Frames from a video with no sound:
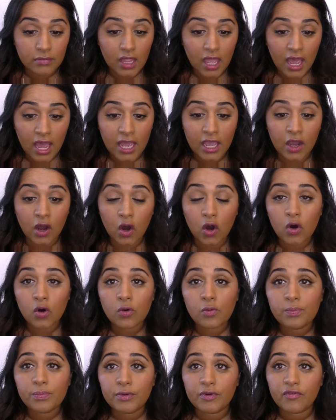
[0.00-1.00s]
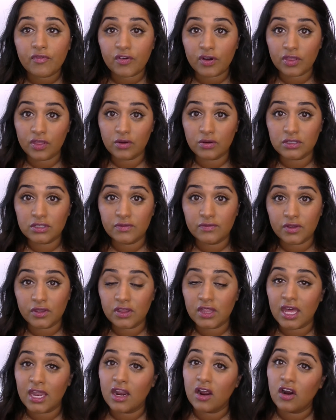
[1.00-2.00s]
I hope for those of you
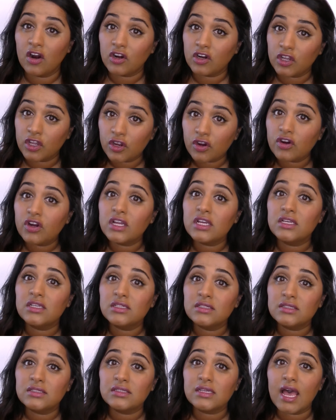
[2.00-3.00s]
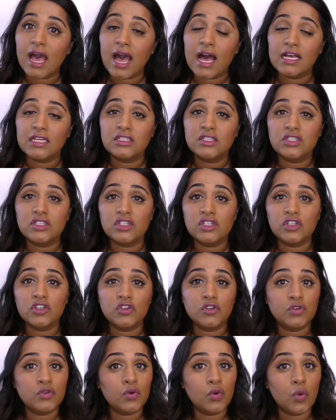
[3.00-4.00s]
that are curious as
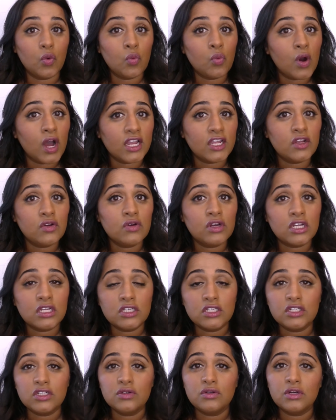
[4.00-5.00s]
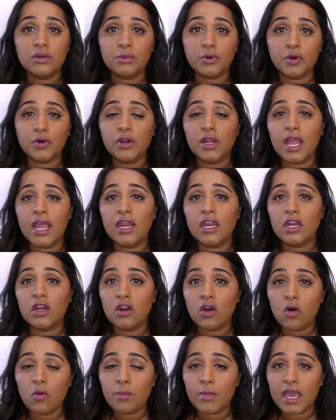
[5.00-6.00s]
to what you can do to create a
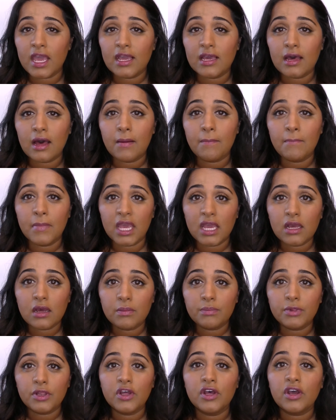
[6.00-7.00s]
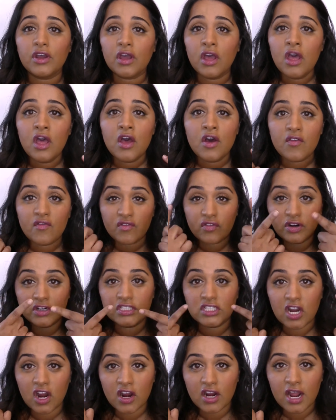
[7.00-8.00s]
no makeup look for
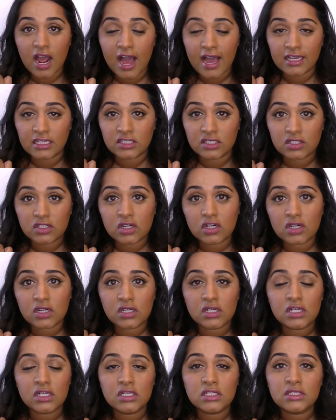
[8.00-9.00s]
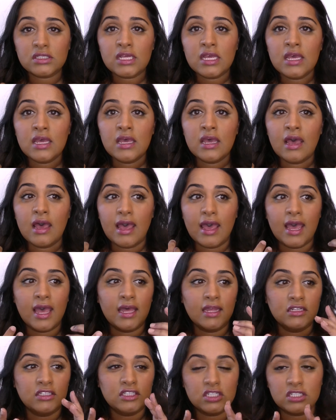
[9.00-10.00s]
dark eye circles
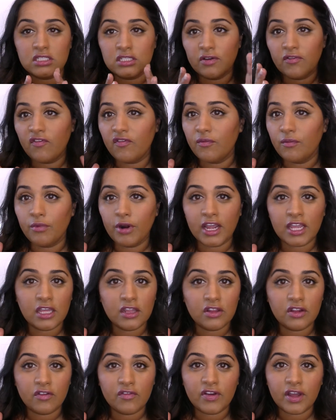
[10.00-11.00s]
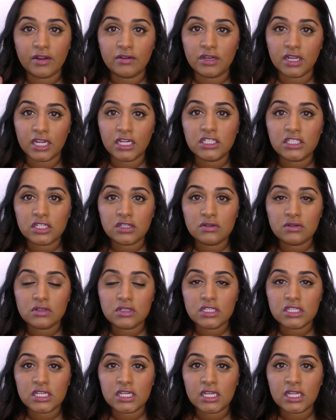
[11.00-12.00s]
and just a regular foundation
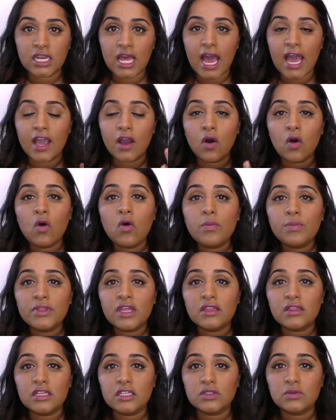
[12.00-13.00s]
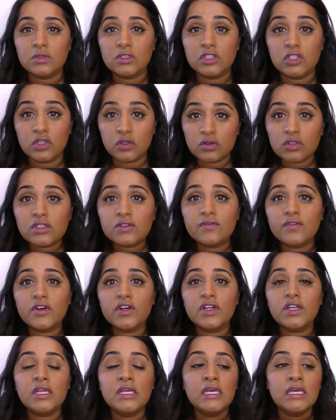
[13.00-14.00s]
routine, I hope that this was
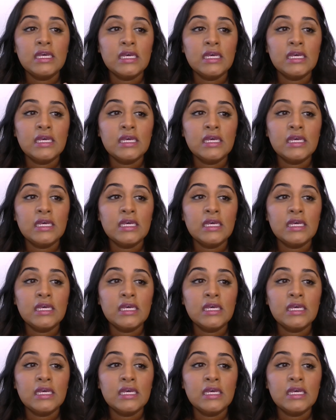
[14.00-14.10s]
useful.